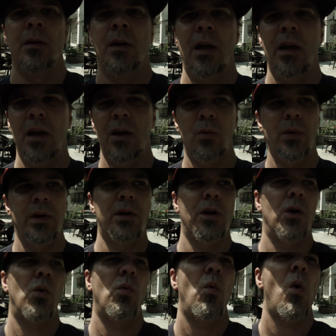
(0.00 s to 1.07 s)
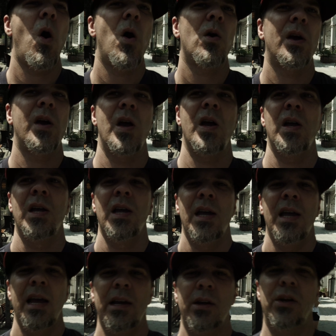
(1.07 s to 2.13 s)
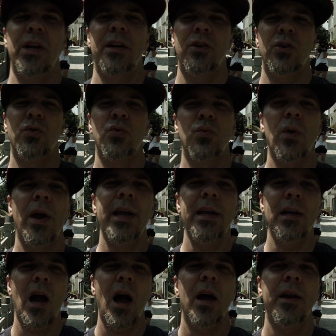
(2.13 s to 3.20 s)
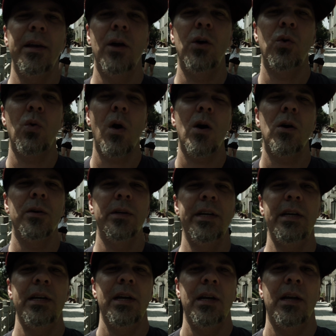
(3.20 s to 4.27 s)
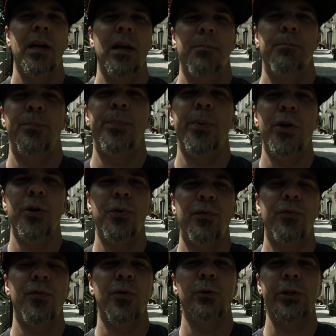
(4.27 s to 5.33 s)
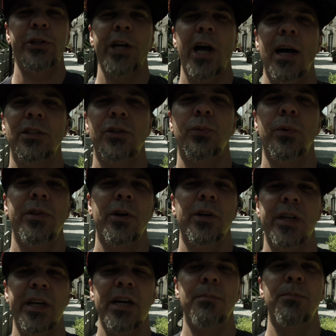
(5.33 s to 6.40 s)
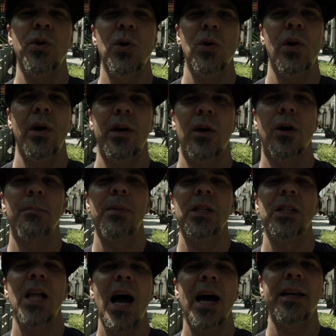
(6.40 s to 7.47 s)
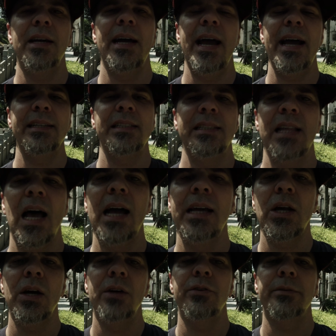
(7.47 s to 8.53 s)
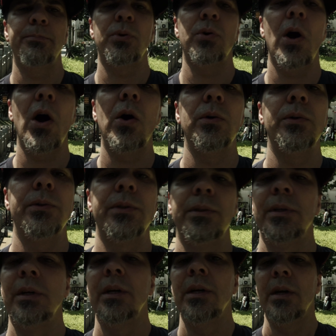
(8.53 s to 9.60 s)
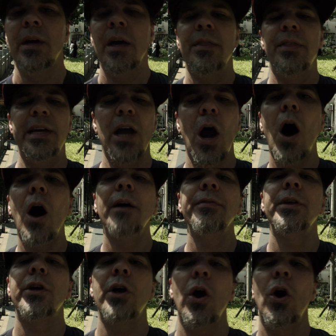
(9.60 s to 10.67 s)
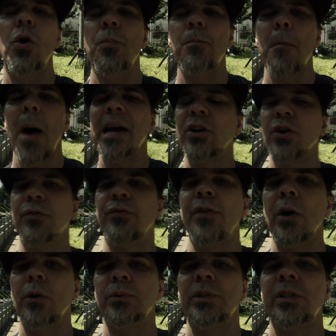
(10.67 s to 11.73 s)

And we're going to walk and get great audio quality and beautiful shots with our gimbal and our Mailada S900 Pros. The on-the-go microphone